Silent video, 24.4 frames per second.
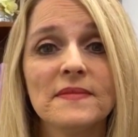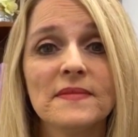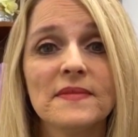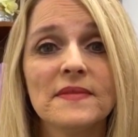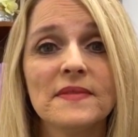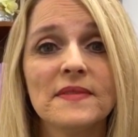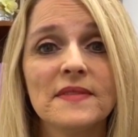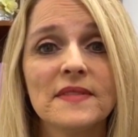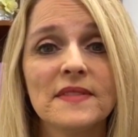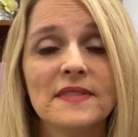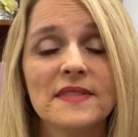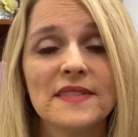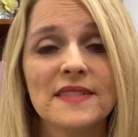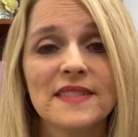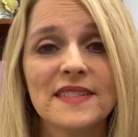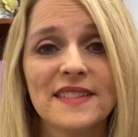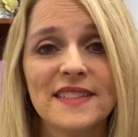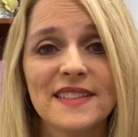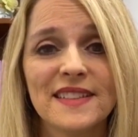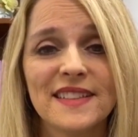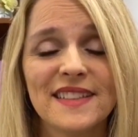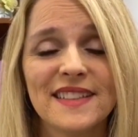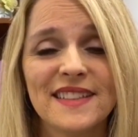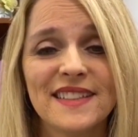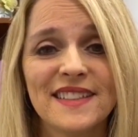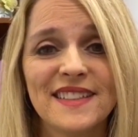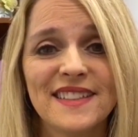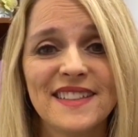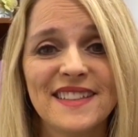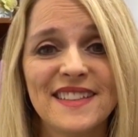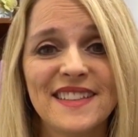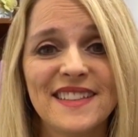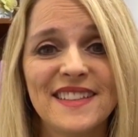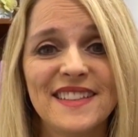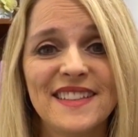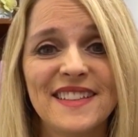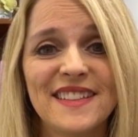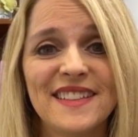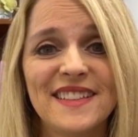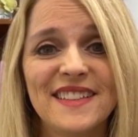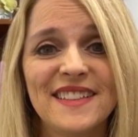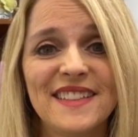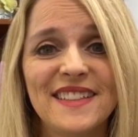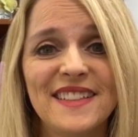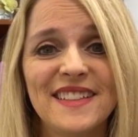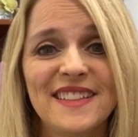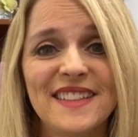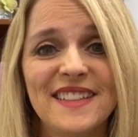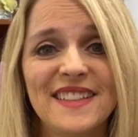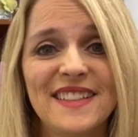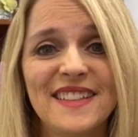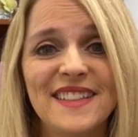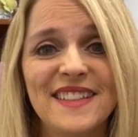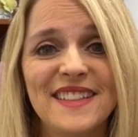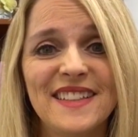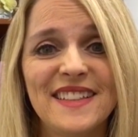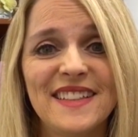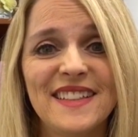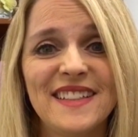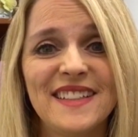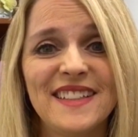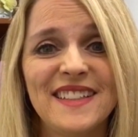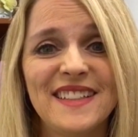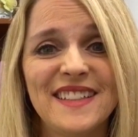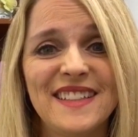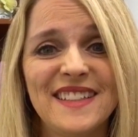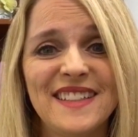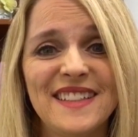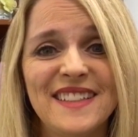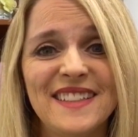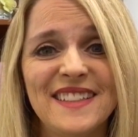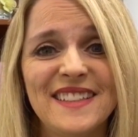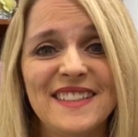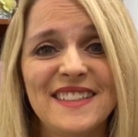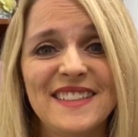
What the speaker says: (silent)